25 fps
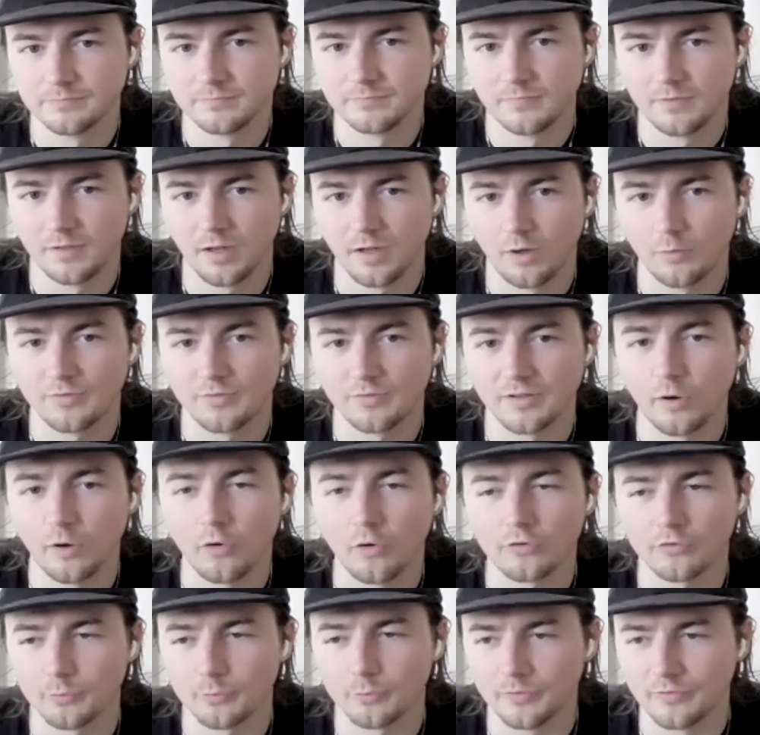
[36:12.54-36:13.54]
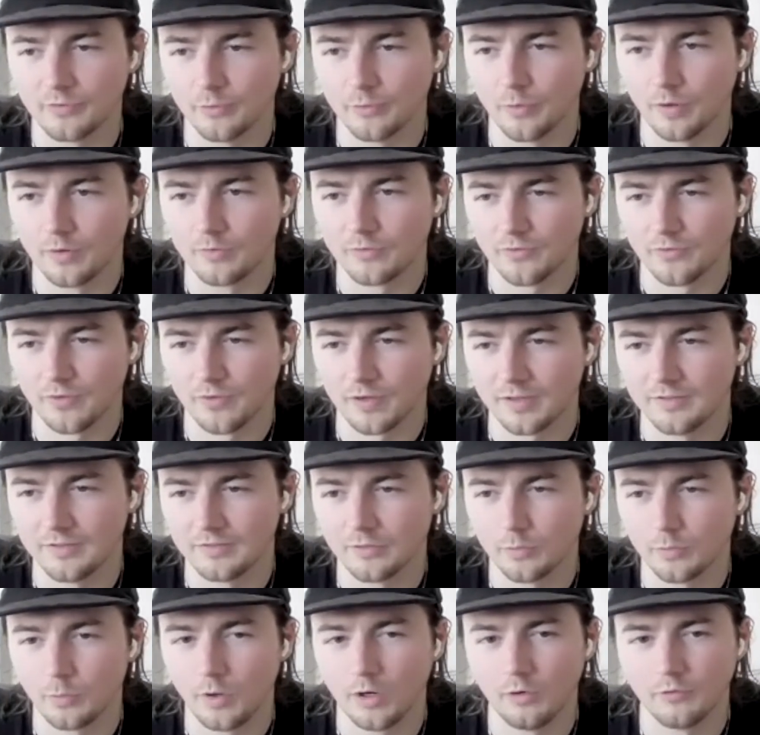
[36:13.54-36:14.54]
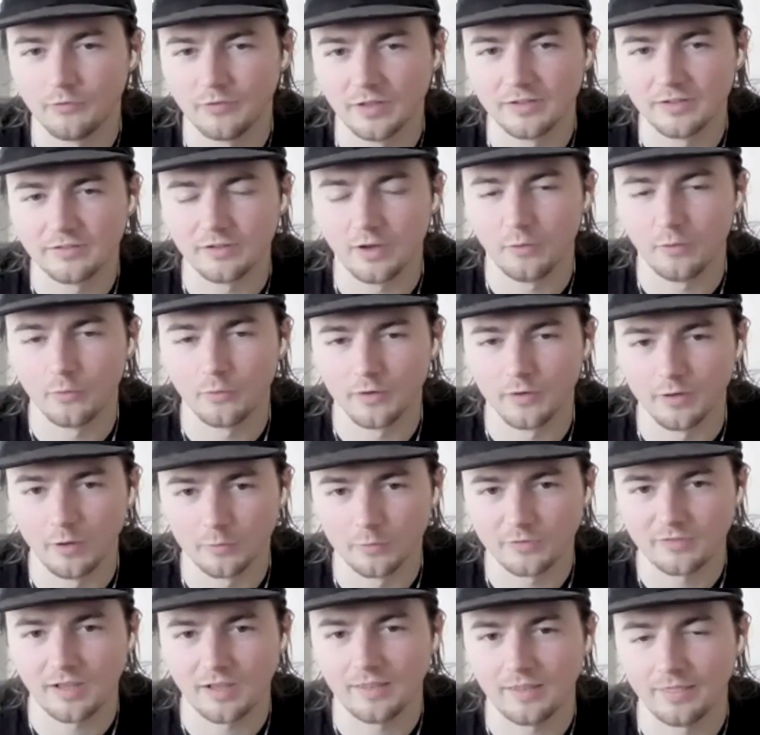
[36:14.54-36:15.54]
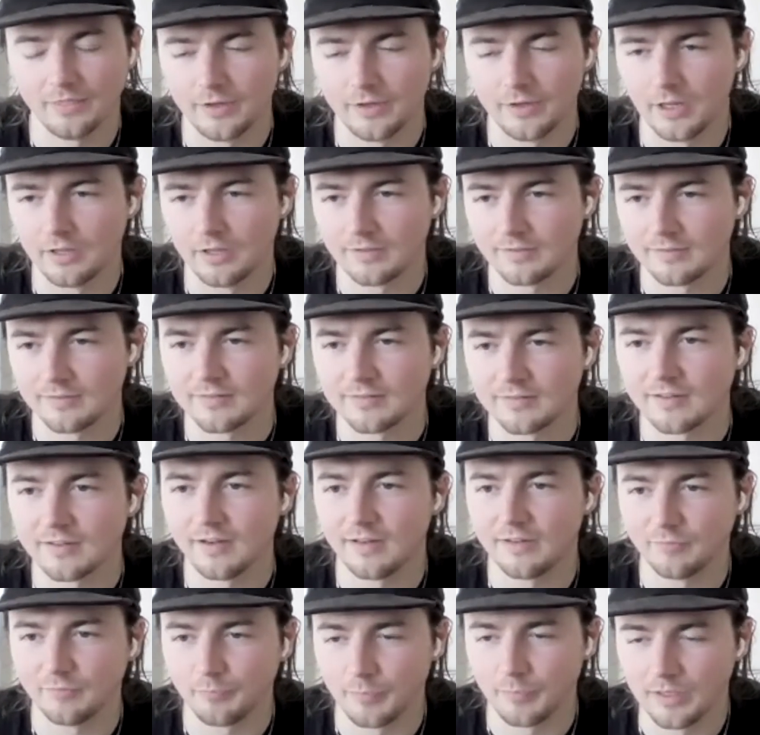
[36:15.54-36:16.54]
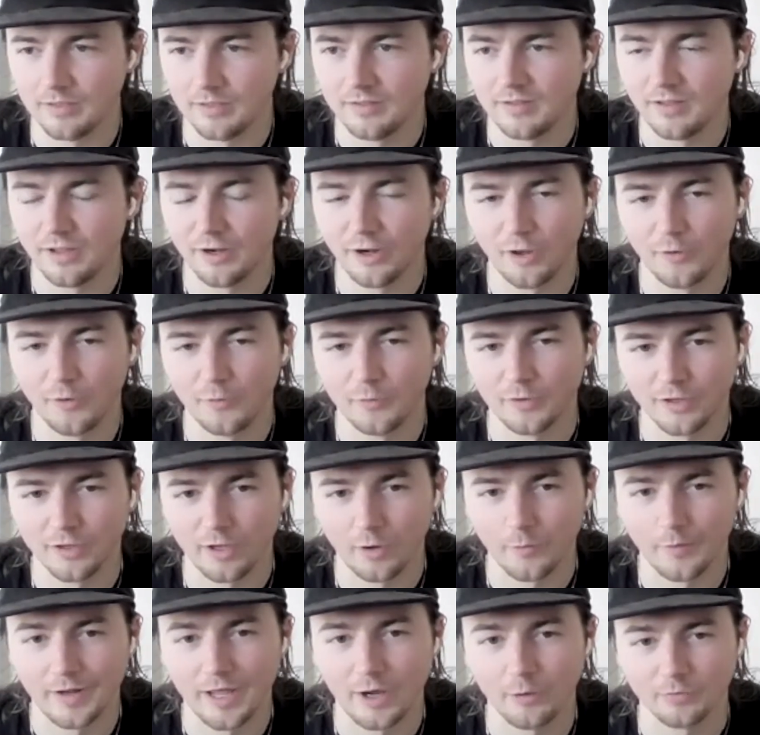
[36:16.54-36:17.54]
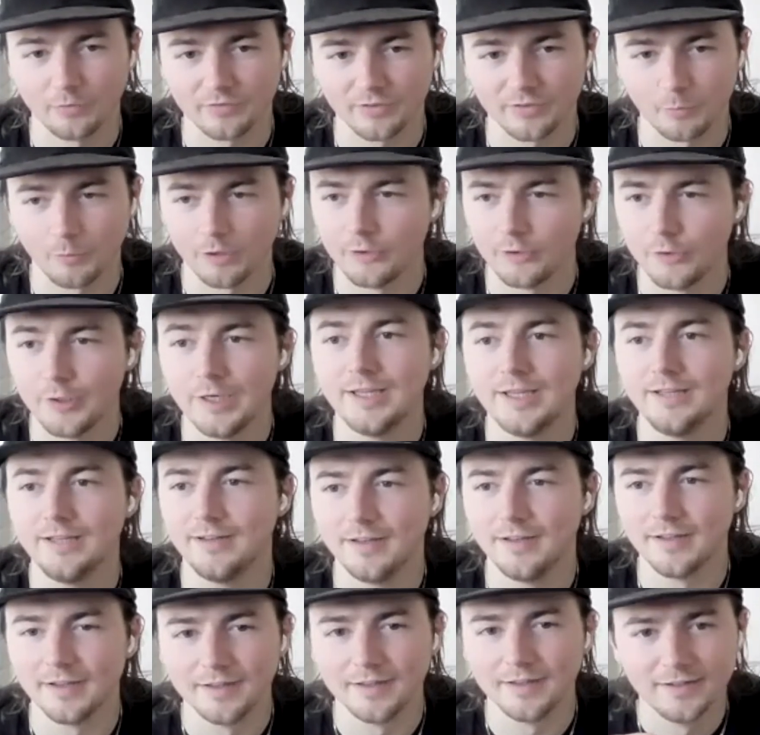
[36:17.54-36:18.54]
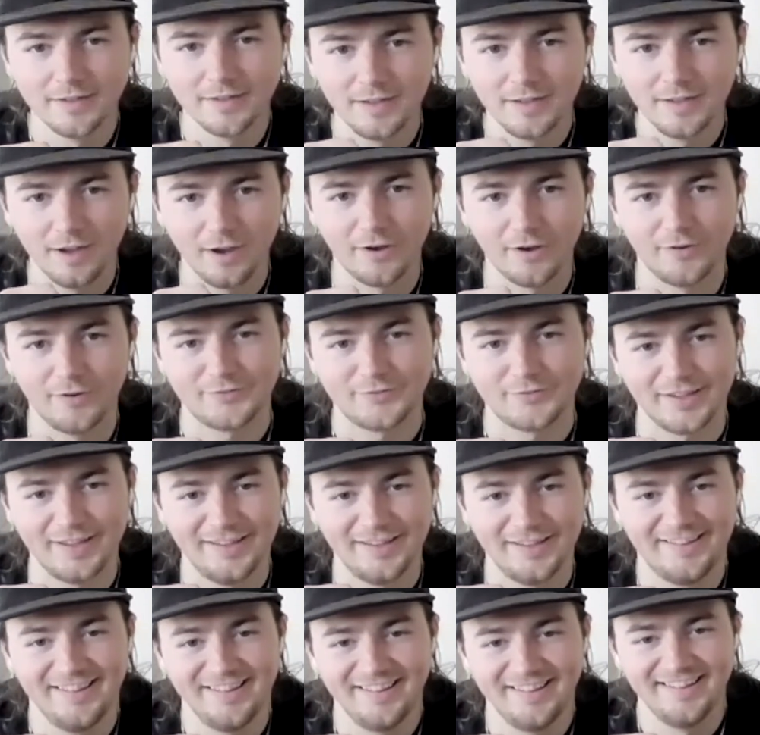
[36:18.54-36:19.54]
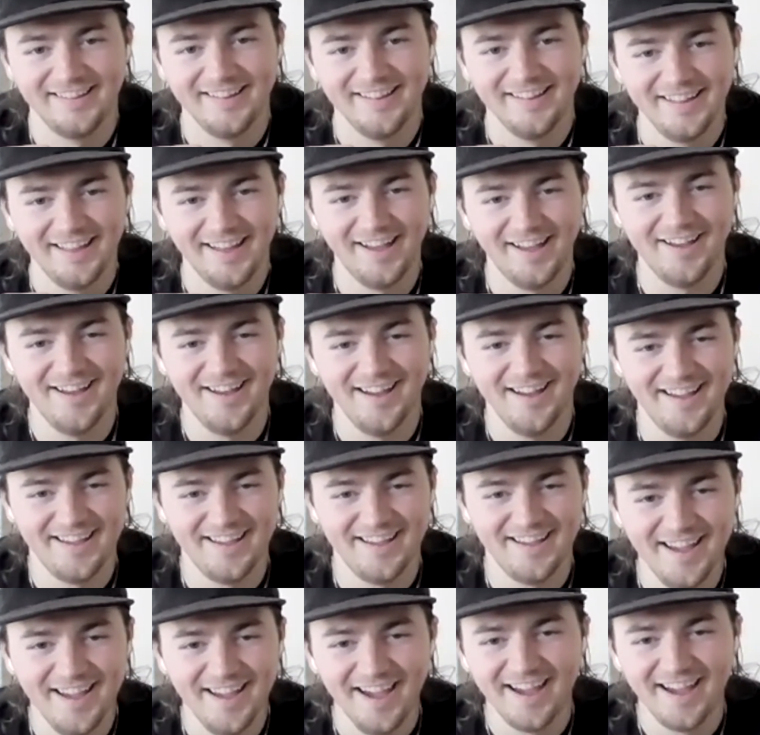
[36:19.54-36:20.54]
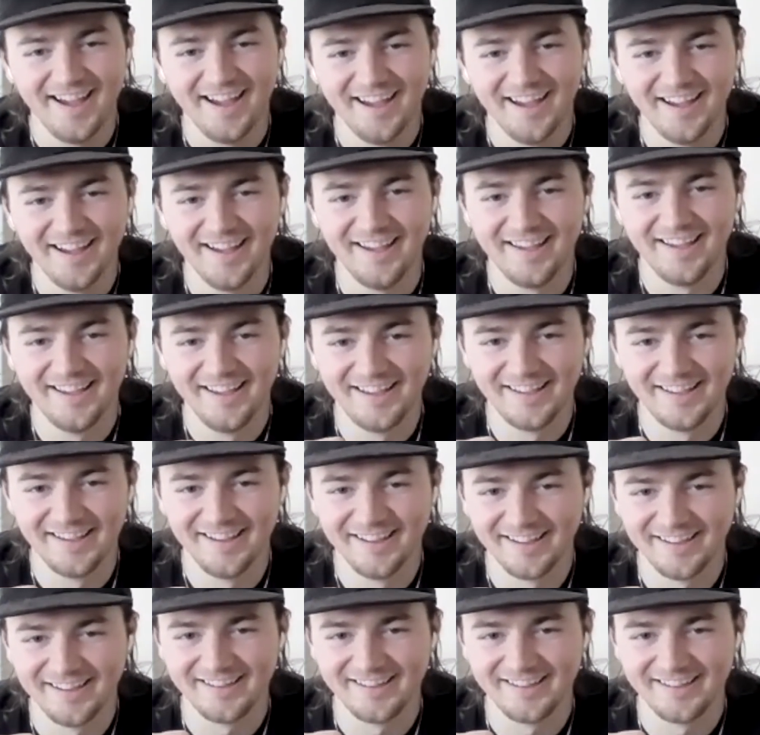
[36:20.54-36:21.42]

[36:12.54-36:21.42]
I was in hospital. I was fucking 12 years old and I was telling the nurses to leave me alone and go and help someone who needed it after. yeah, I was, I was looking the same.